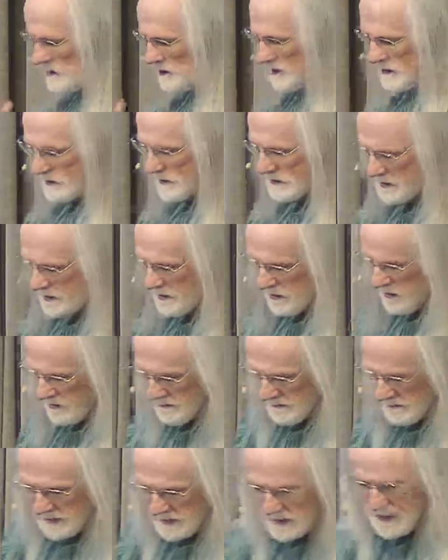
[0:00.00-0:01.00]
has told
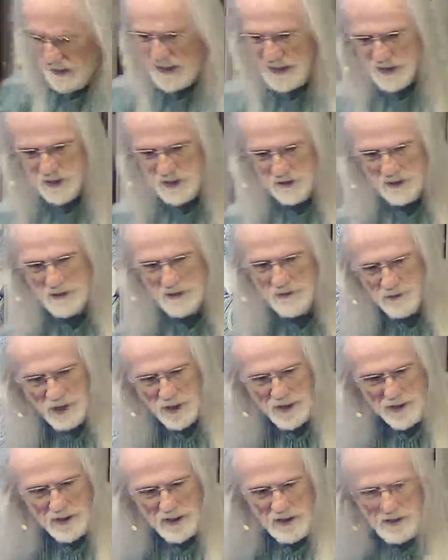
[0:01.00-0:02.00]
me that I shouldn't
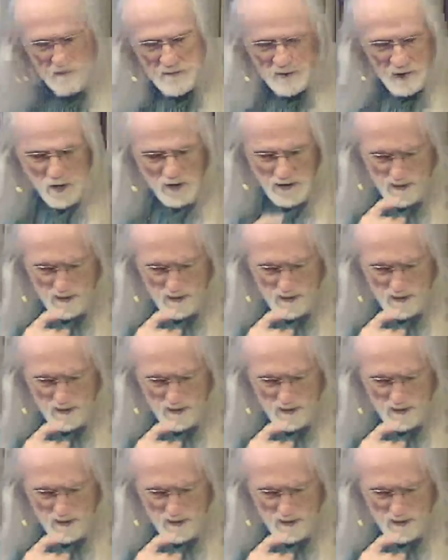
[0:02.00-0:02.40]
drink anymore."